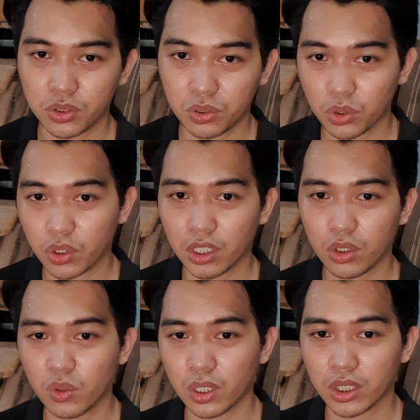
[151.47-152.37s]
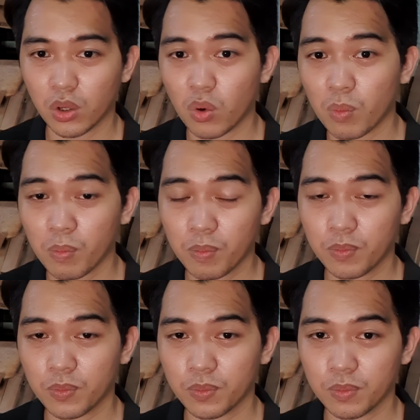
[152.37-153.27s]
you can do at home
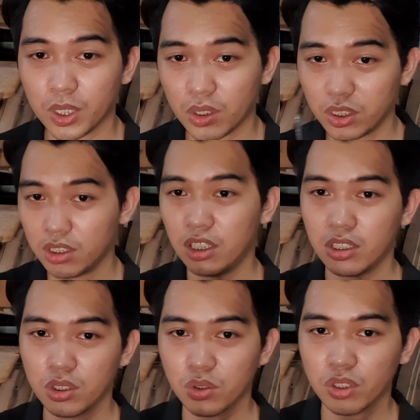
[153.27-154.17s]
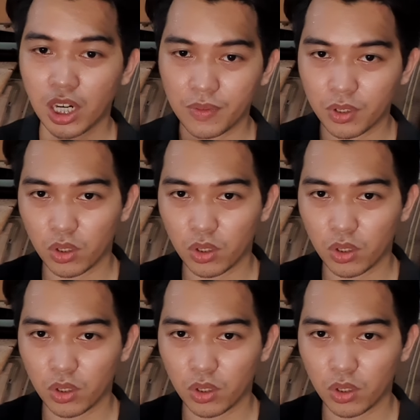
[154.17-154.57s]
because it's just a screwdriver.